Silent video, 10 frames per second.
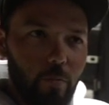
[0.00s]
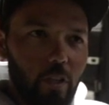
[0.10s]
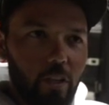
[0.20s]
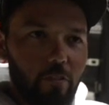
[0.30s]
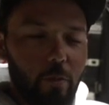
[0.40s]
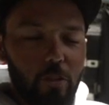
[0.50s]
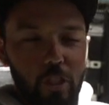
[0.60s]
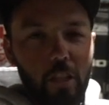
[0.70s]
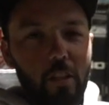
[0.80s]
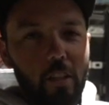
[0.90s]
got from the
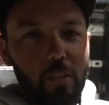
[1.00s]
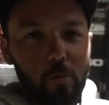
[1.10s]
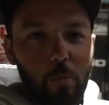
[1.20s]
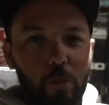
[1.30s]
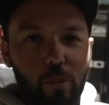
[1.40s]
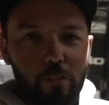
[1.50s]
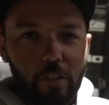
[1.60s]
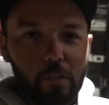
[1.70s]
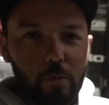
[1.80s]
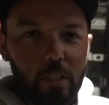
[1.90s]
junkyard because we blew the
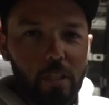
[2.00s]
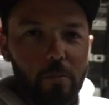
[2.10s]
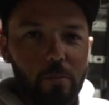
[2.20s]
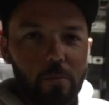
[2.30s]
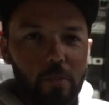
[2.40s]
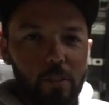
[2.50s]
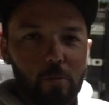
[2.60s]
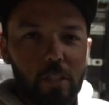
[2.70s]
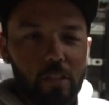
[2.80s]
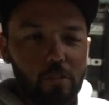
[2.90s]
first one up because
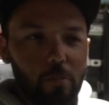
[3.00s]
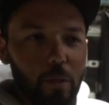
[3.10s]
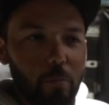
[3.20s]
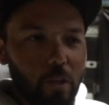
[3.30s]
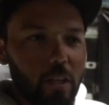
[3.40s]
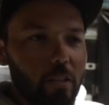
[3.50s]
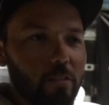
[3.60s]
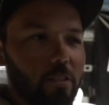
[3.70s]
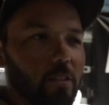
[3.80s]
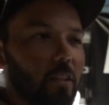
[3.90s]
we did too many
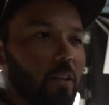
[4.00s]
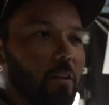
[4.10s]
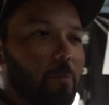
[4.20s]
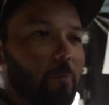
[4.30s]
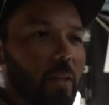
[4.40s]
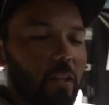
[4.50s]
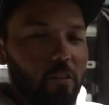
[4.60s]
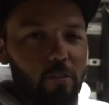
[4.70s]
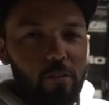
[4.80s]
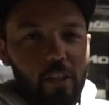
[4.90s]
burnouts. And
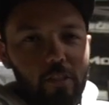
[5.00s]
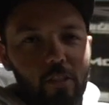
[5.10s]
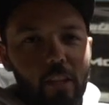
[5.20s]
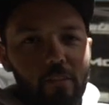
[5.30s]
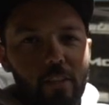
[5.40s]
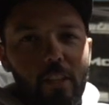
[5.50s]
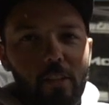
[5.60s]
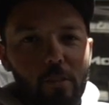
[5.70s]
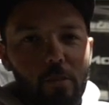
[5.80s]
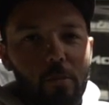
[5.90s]
I'll cut to that video.